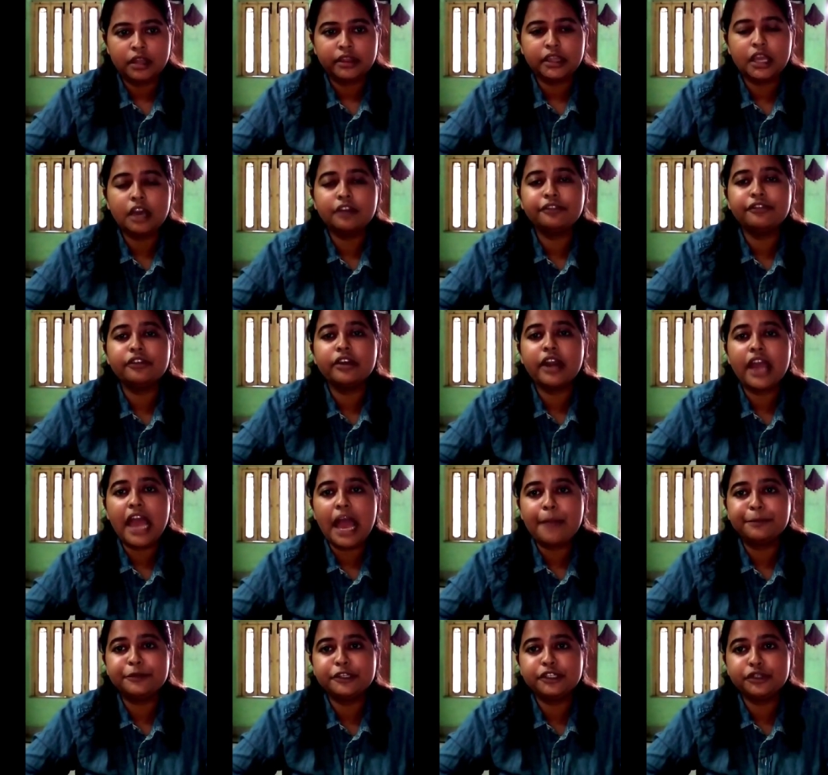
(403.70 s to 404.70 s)
Now for
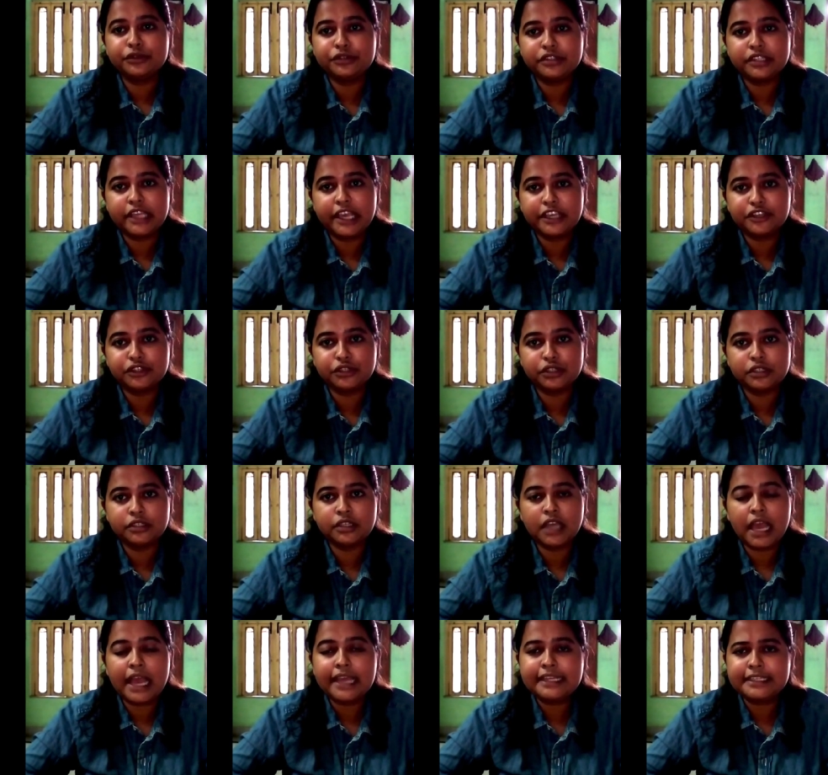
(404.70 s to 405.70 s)
aptitude section,
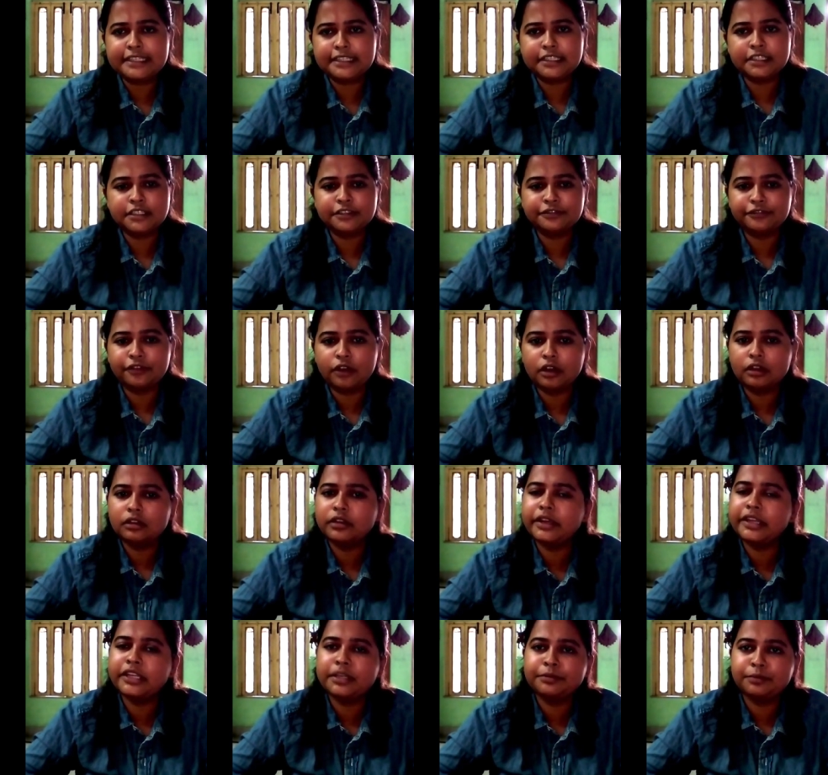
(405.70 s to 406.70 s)
I didn't follow
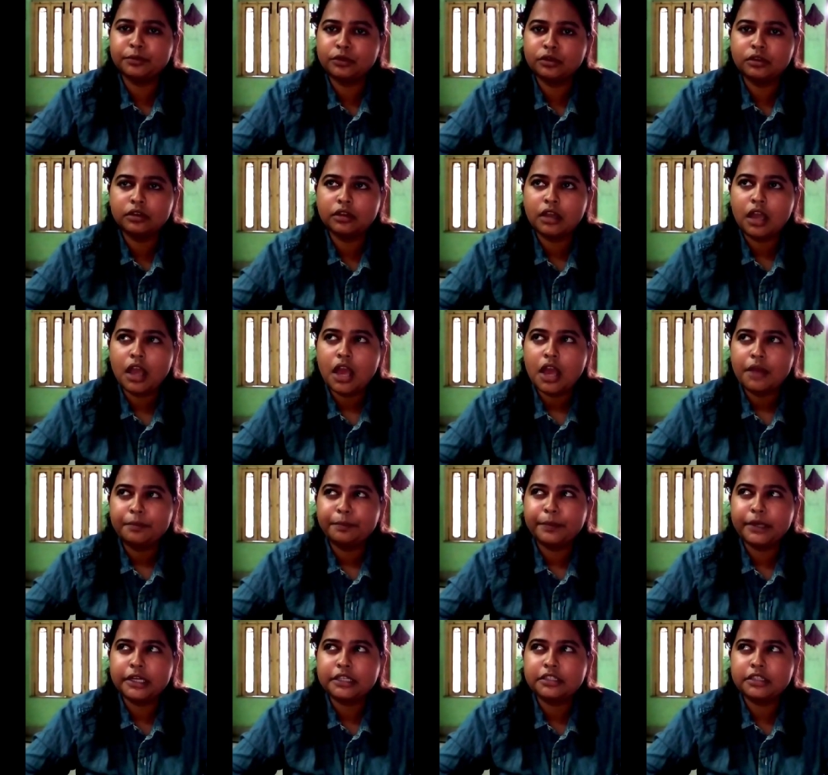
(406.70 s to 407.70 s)
any book,
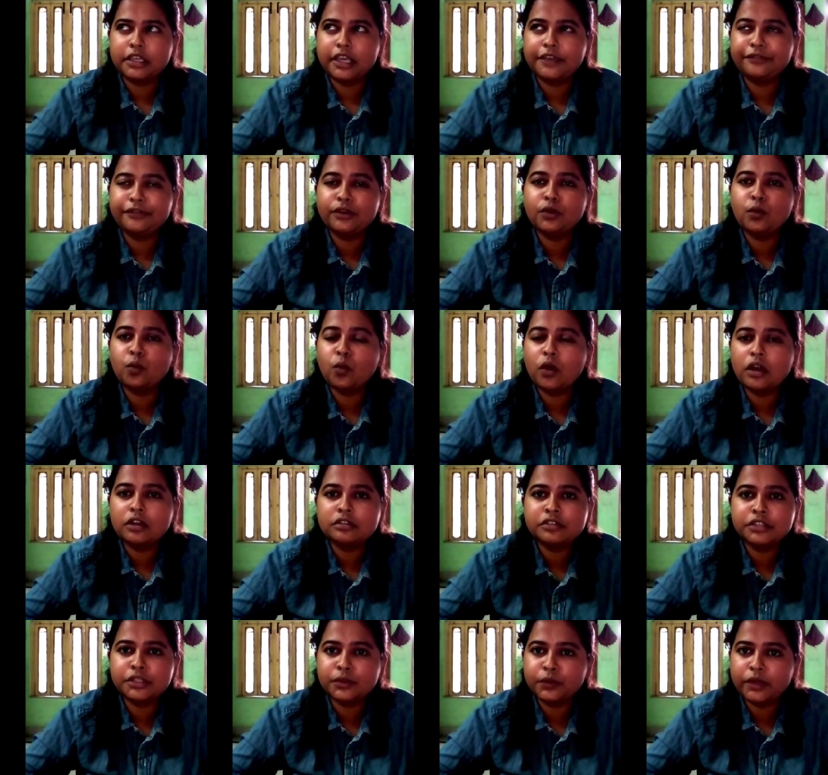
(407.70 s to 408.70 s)
but if you
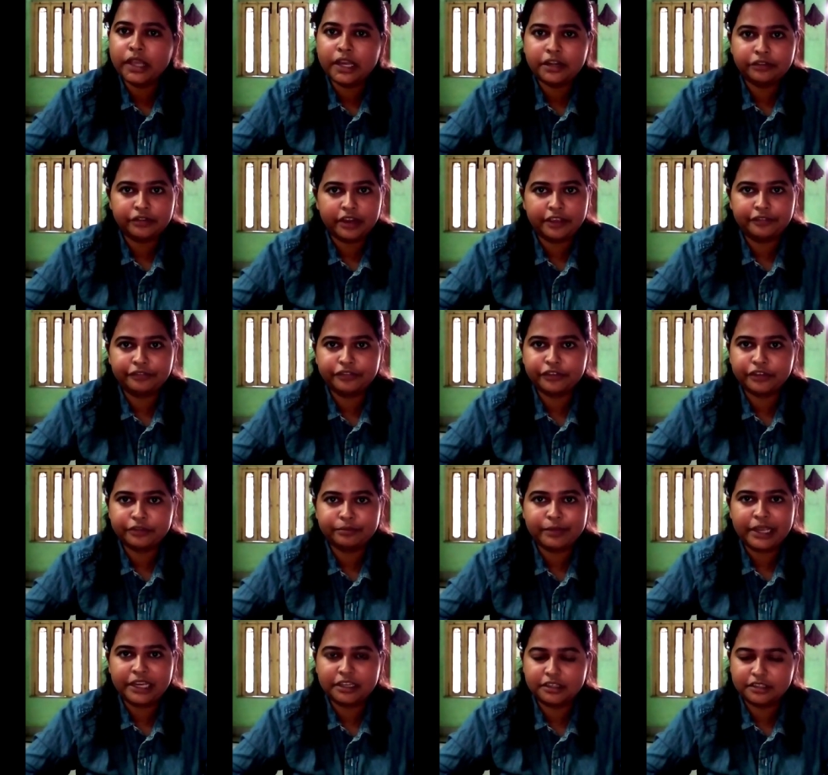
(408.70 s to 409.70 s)
want, you can refer
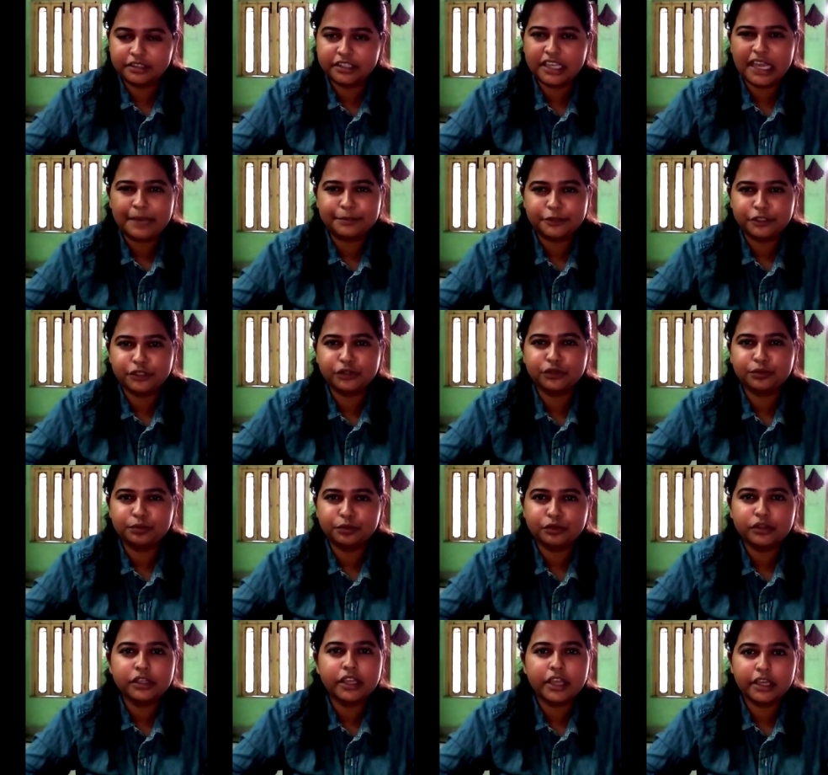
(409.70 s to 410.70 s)
Made Easy aptitude
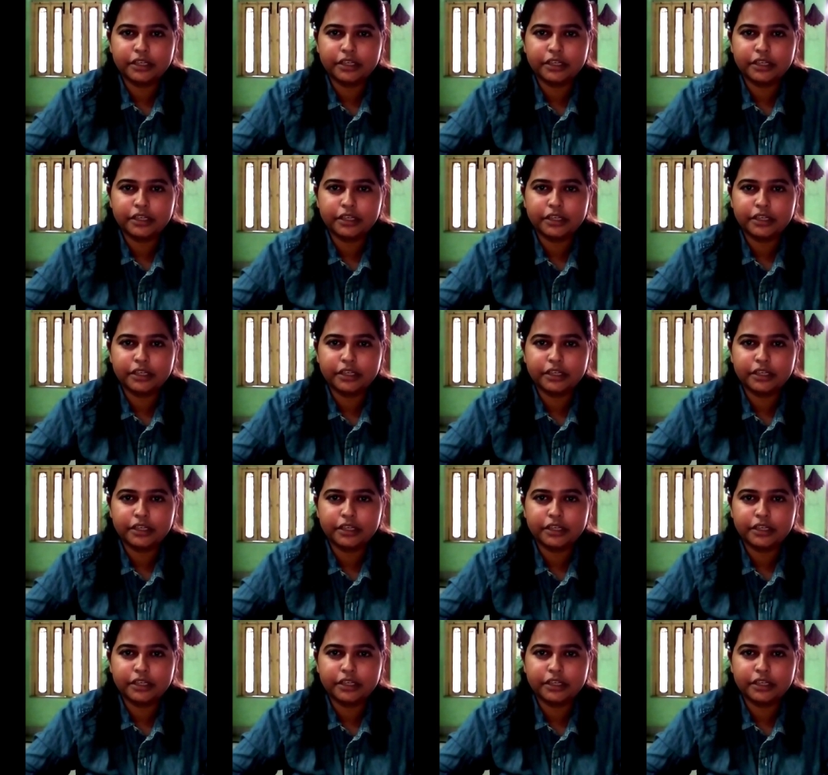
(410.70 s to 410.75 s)
book.